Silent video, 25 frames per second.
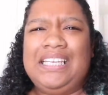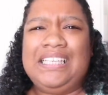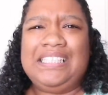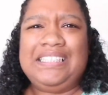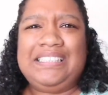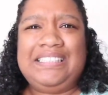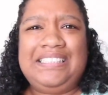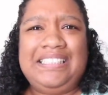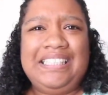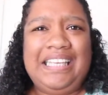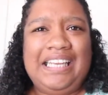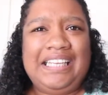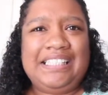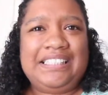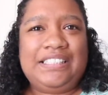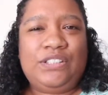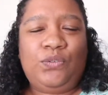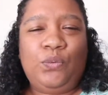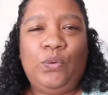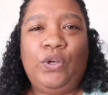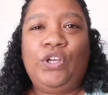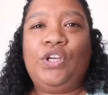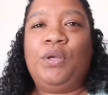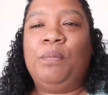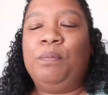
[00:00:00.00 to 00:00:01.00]
CS,
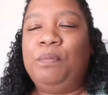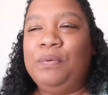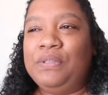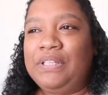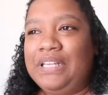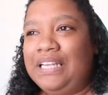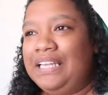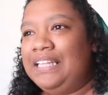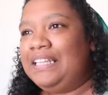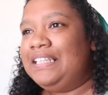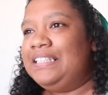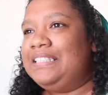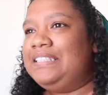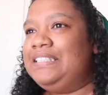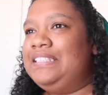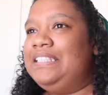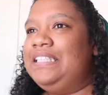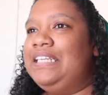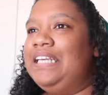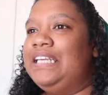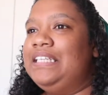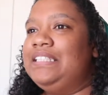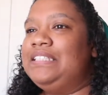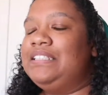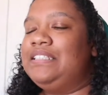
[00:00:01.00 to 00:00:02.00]
where you can put in the
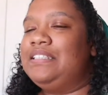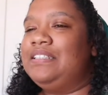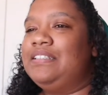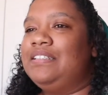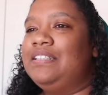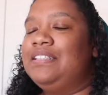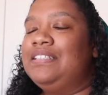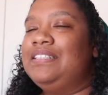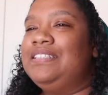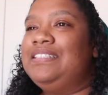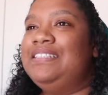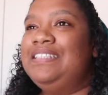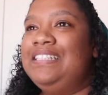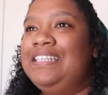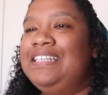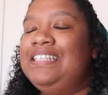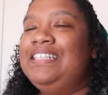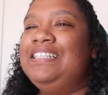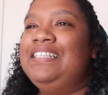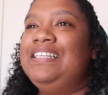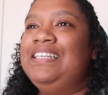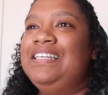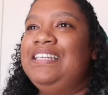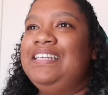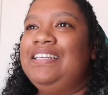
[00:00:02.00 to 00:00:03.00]
CS, the
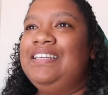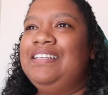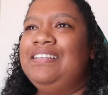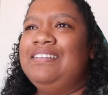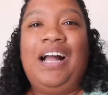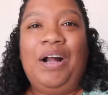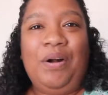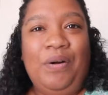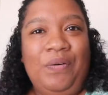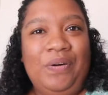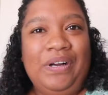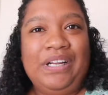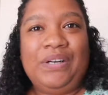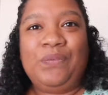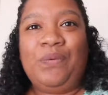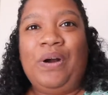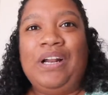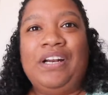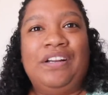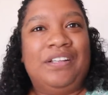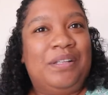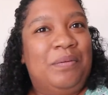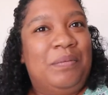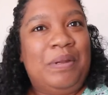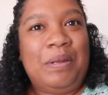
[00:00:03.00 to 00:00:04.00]
CD, oh, and
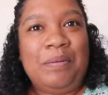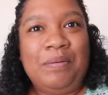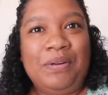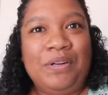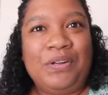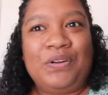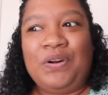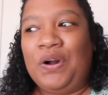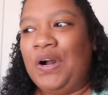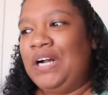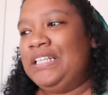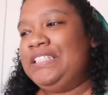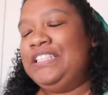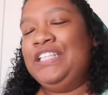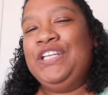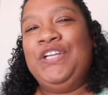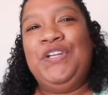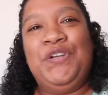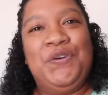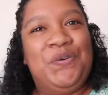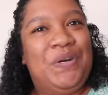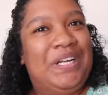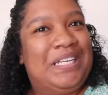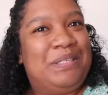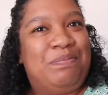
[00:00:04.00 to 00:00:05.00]
one of the memory cards and
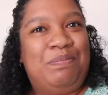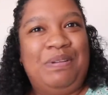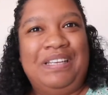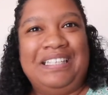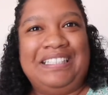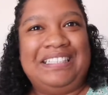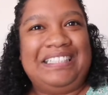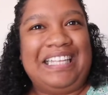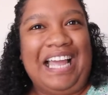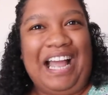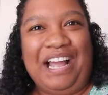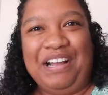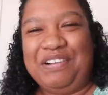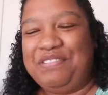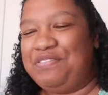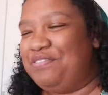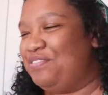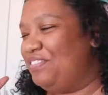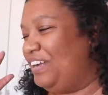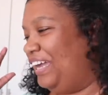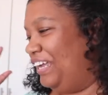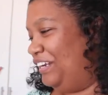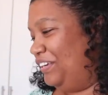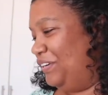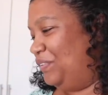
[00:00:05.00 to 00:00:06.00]
USB stuff,
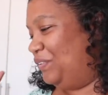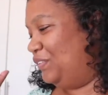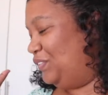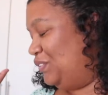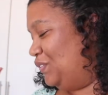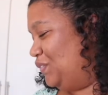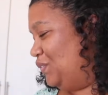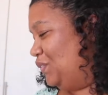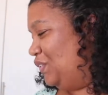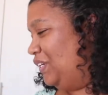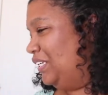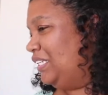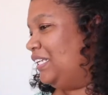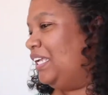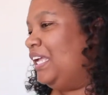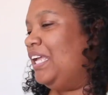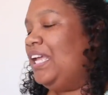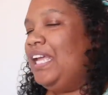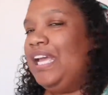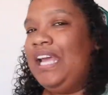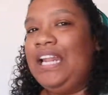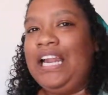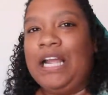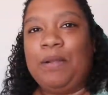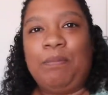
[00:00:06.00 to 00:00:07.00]
I don't know what you call it,
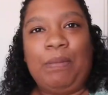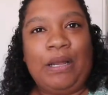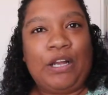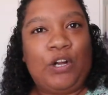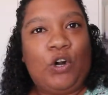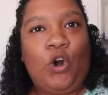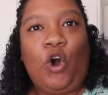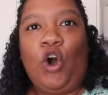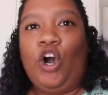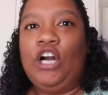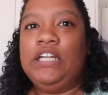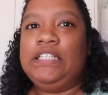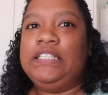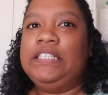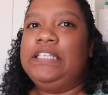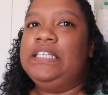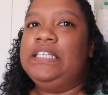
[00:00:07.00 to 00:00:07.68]
and like my card